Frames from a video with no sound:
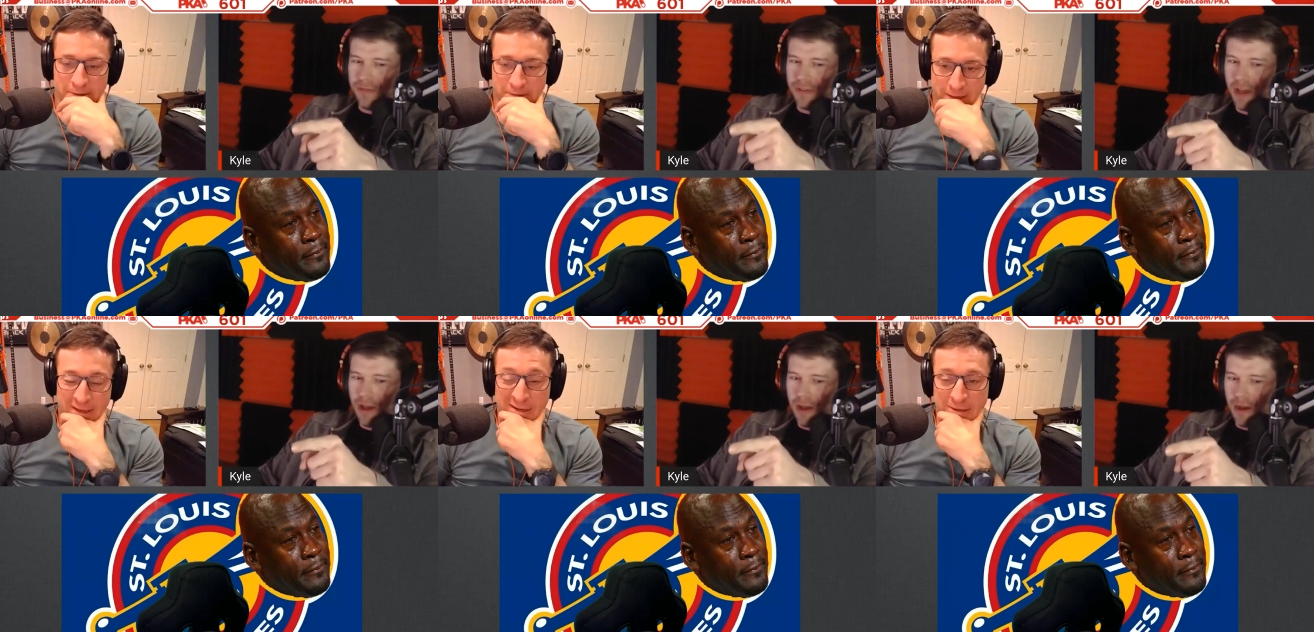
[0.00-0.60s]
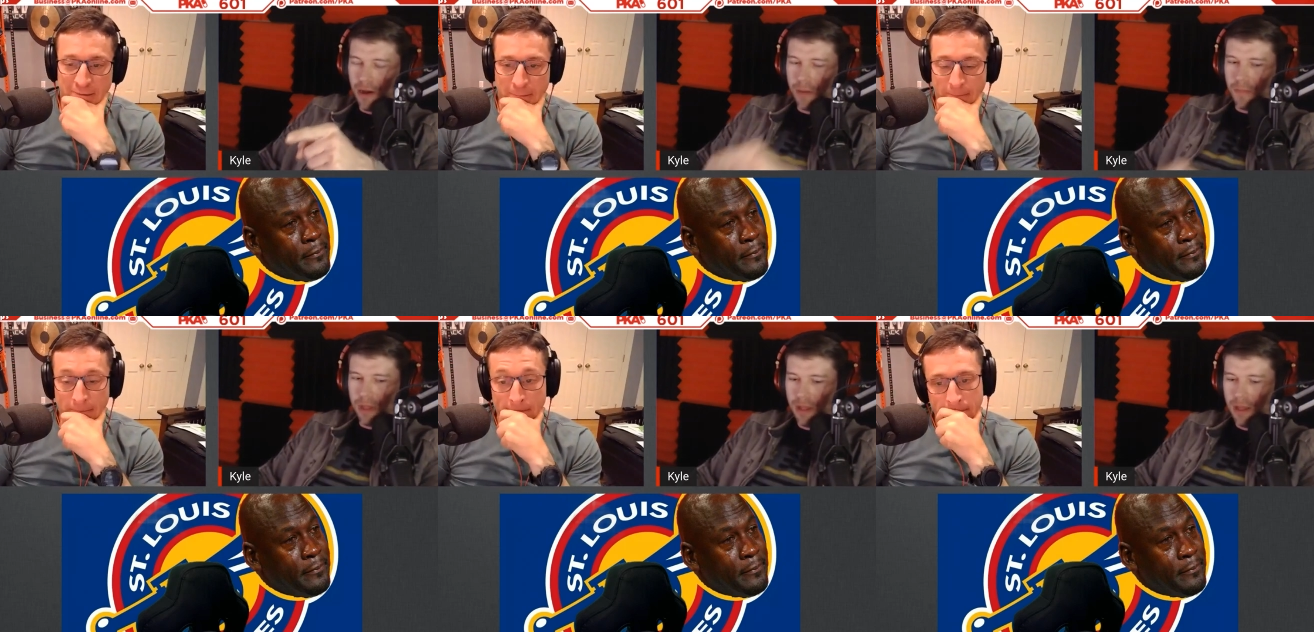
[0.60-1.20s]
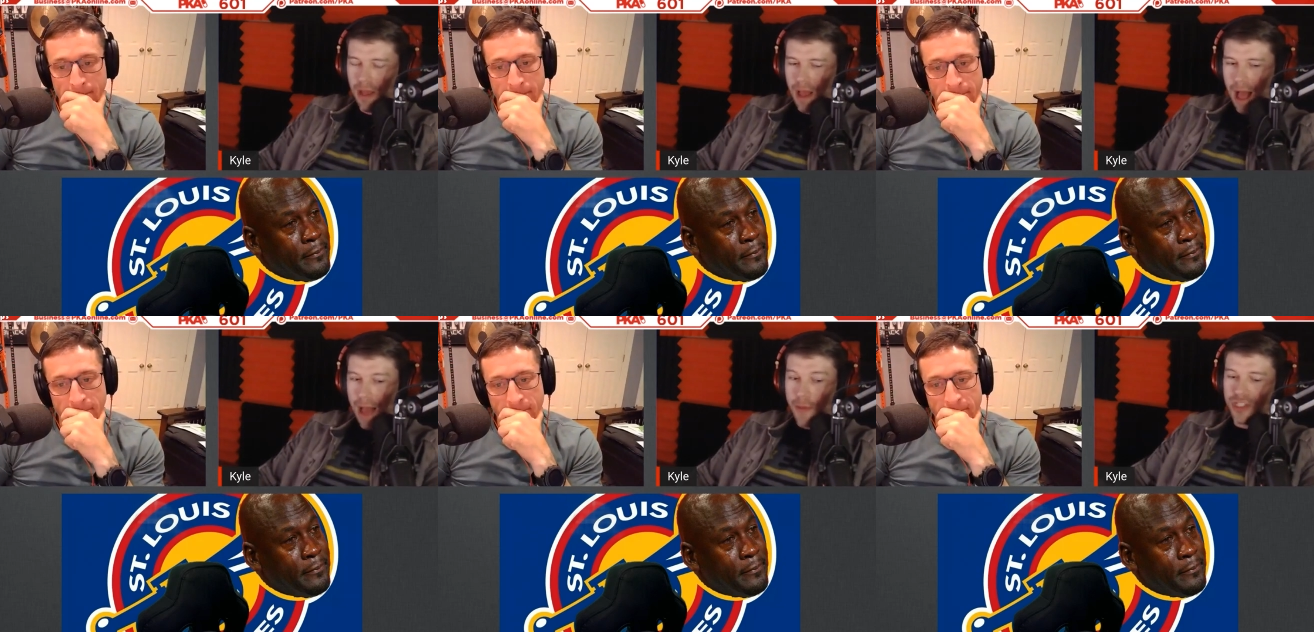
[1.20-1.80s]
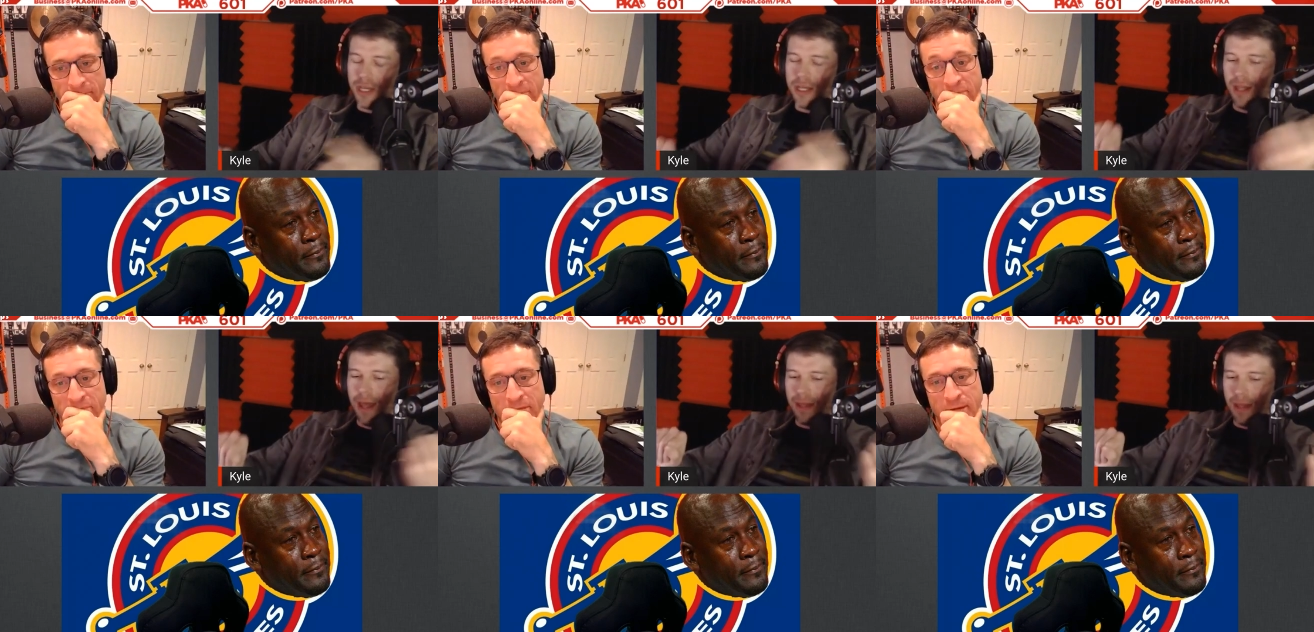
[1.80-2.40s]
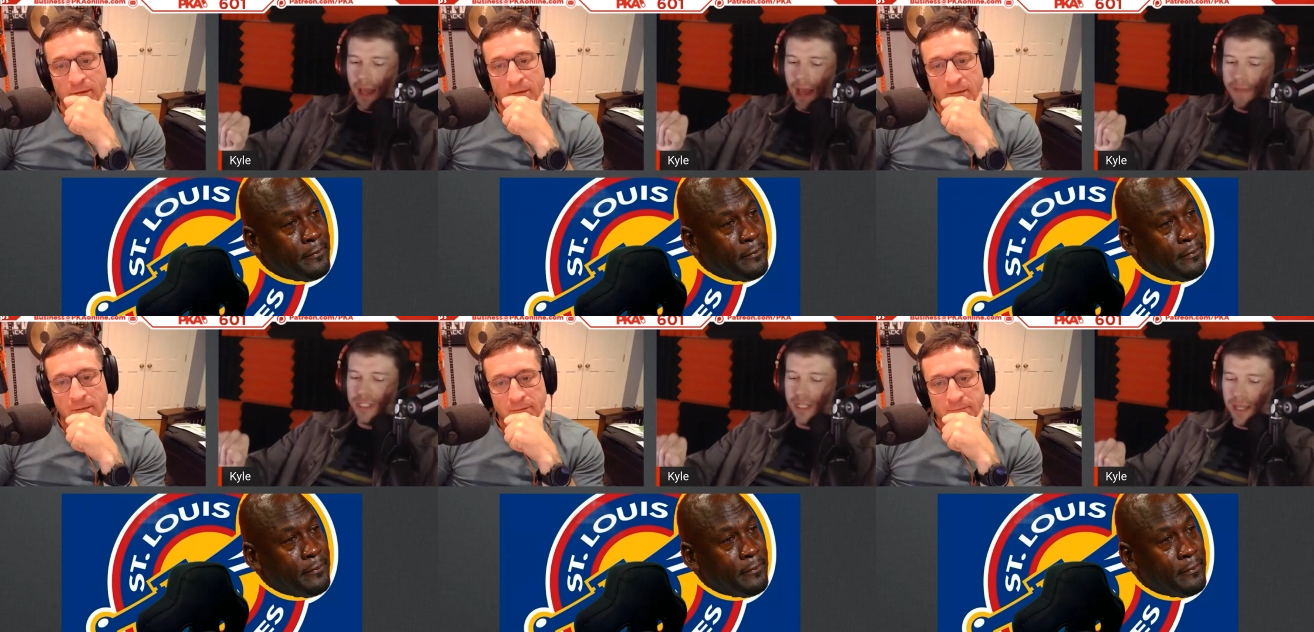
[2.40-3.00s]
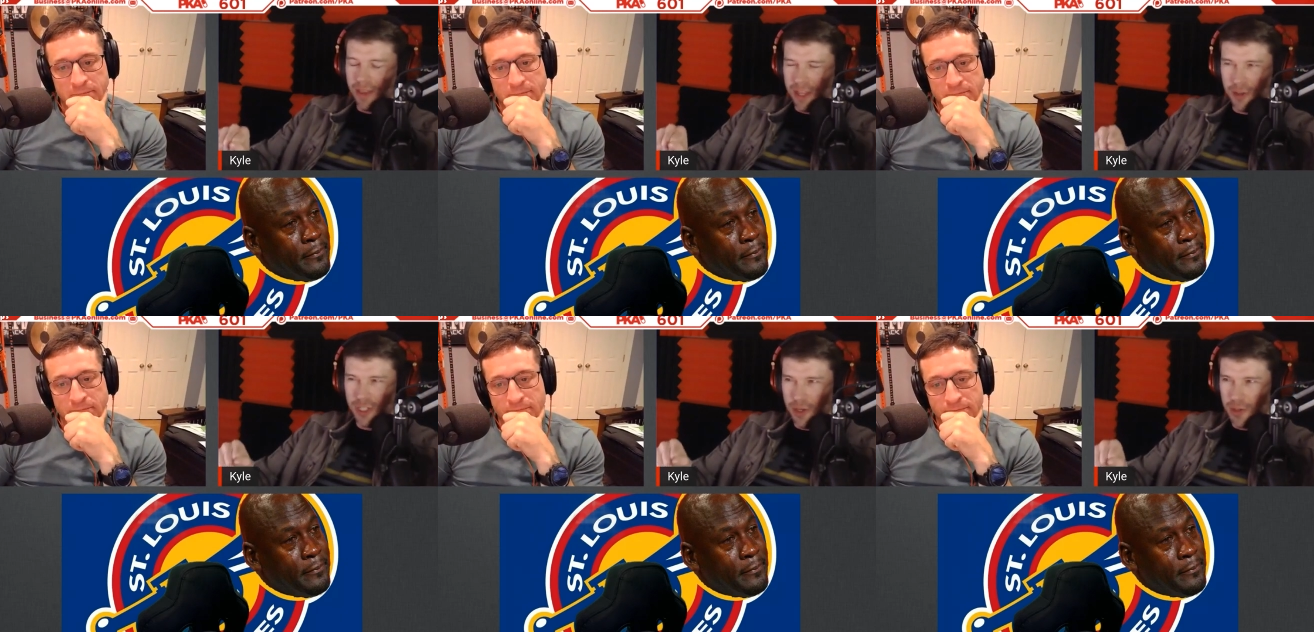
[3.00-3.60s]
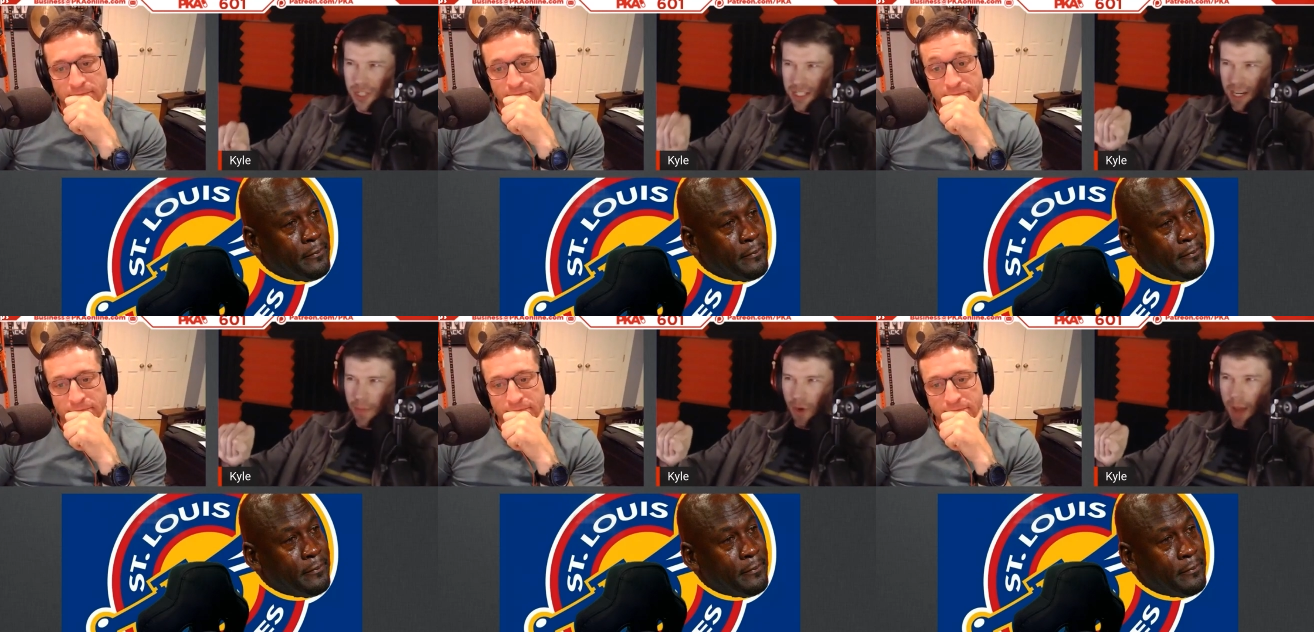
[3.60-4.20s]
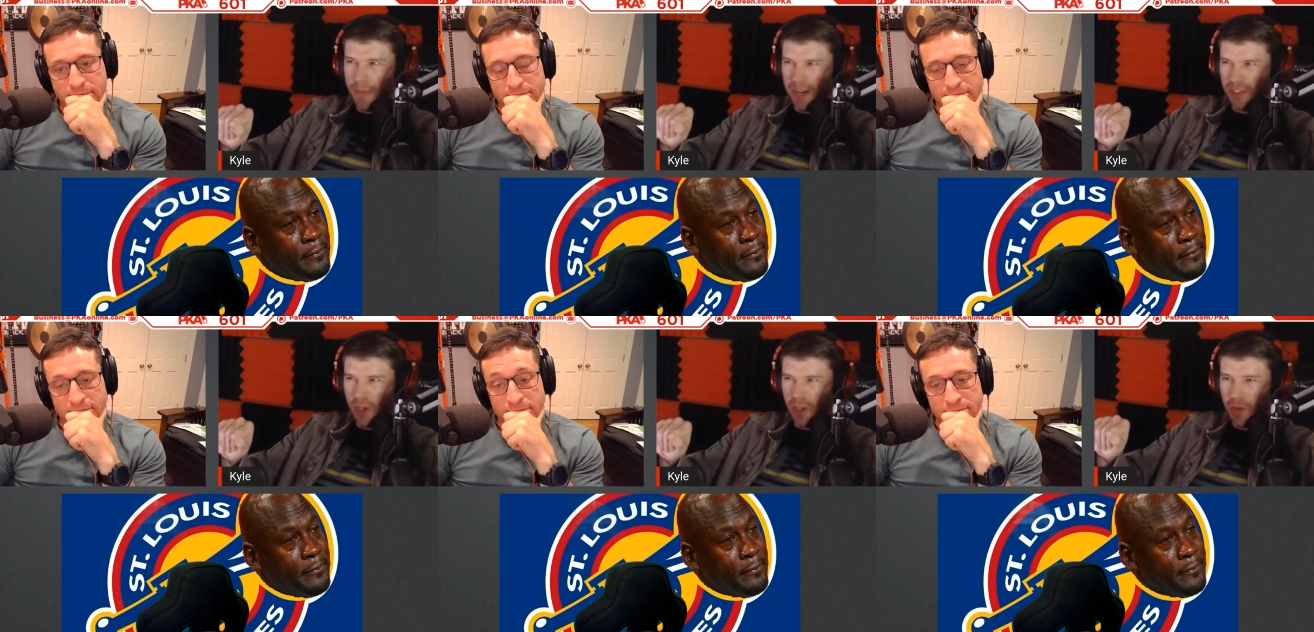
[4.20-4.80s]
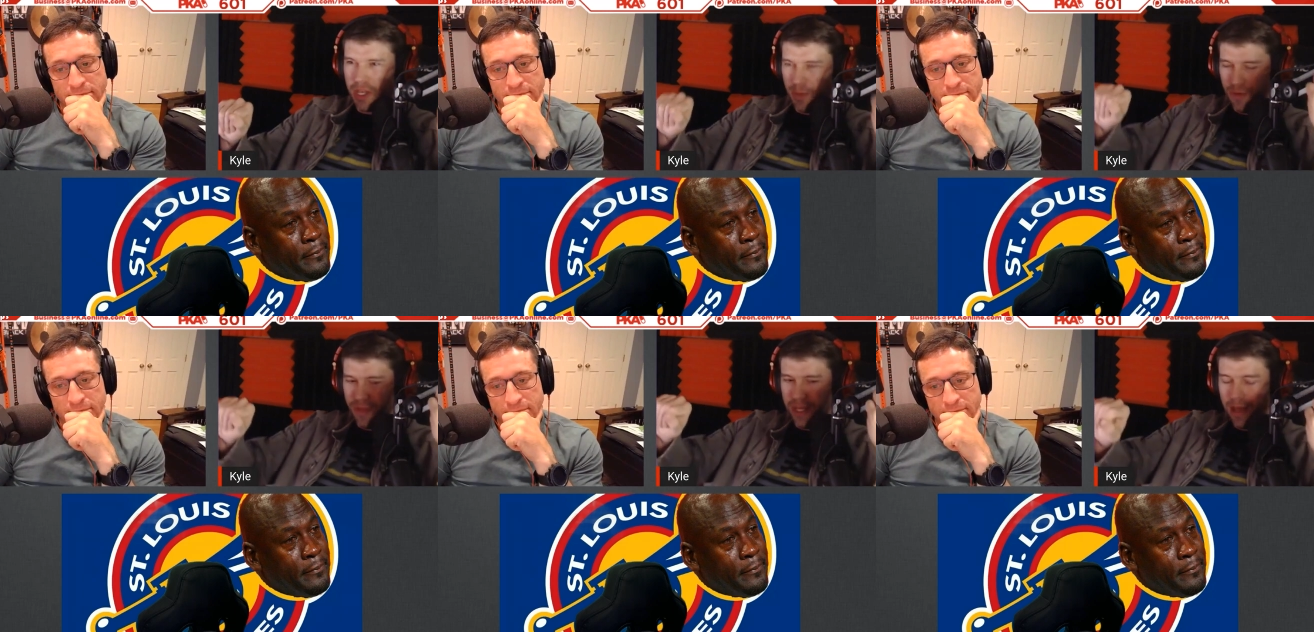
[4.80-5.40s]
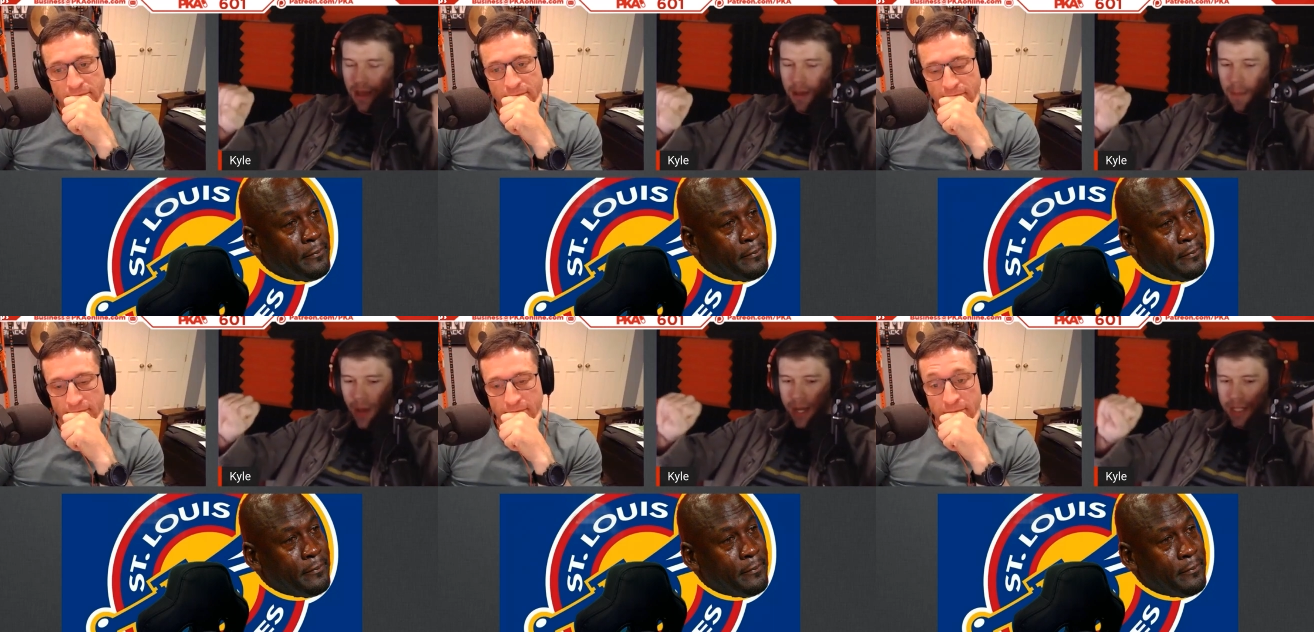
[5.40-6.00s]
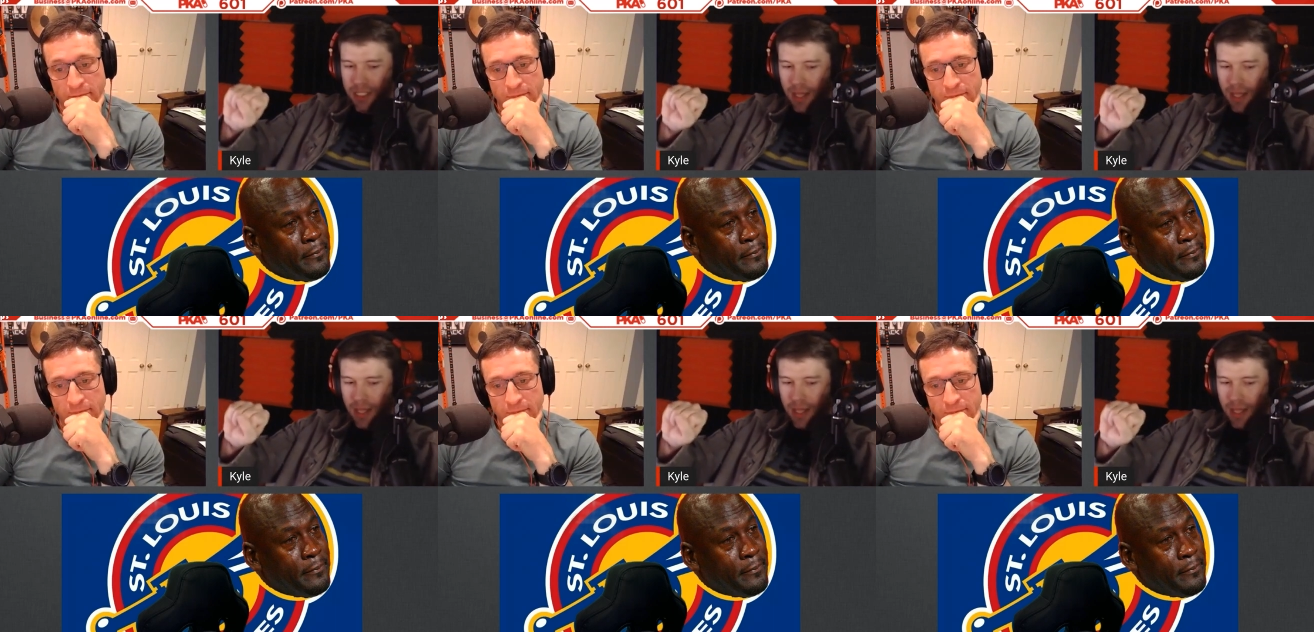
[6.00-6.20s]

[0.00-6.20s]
Speaker 1: Yeah. On a, I was thinking like like I've seen they usually use it as like a prop in a jokey movie, but mm-hmm. it's like